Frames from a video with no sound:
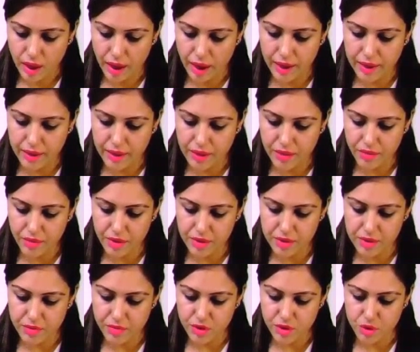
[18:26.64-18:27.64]

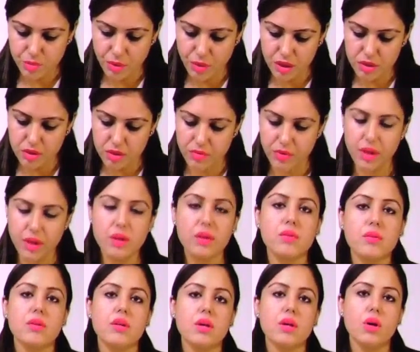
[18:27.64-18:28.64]
activates which pathway,
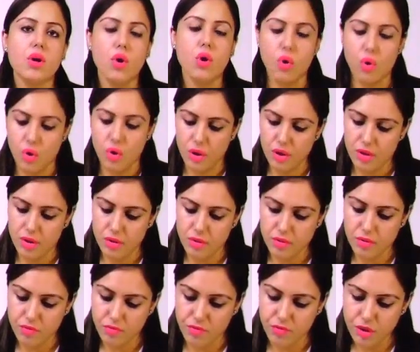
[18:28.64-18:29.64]
or
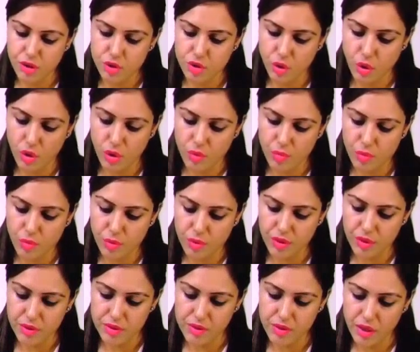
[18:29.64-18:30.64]
which hormone
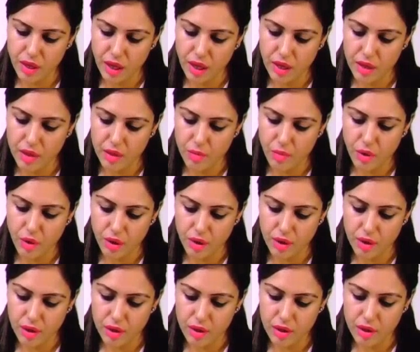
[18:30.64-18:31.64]
is
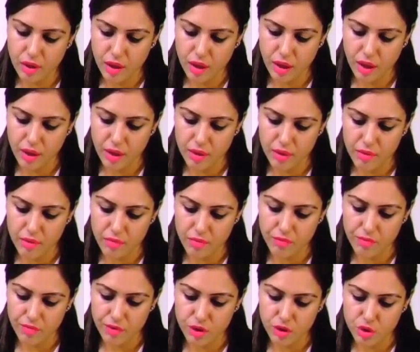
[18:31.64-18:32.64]
anabolic and
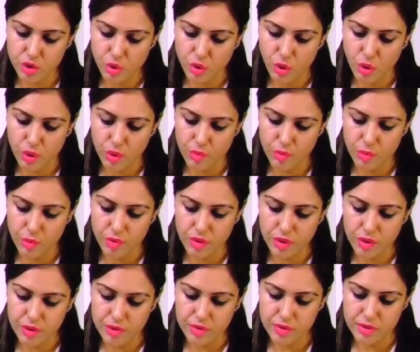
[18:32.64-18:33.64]
which hormone
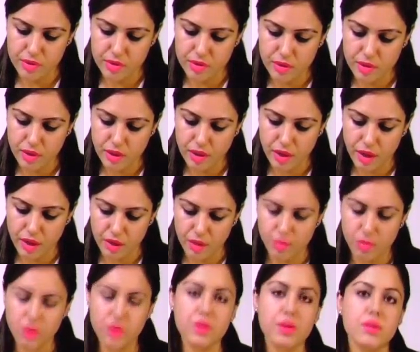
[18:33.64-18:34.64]
is
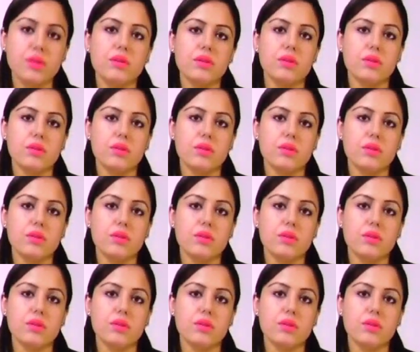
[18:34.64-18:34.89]
catabolic.